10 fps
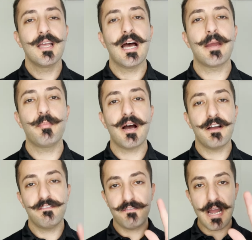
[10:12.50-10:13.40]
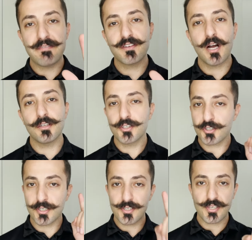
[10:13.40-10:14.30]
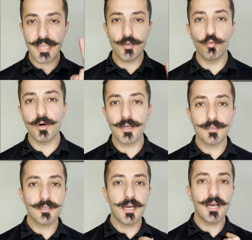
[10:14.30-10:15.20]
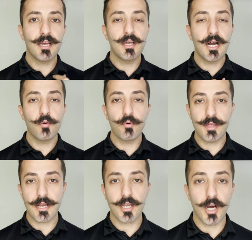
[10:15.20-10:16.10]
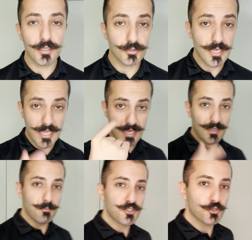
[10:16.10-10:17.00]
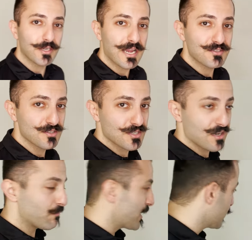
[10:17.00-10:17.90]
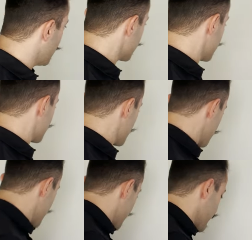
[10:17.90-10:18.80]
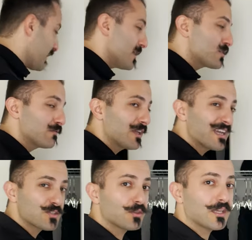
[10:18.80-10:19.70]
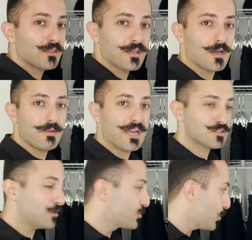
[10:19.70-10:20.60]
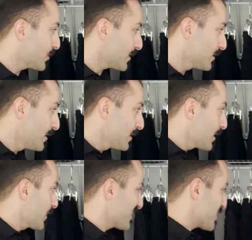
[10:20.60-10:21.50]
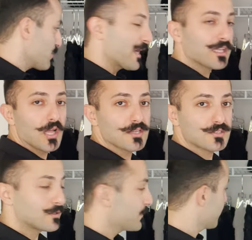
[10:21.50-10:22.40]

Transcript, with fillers: I bought five collared shirts and one uh, uh, without collar. And let me show you guys inside of my closet. So in case if you guys think that I'm actually joking, this is my closet.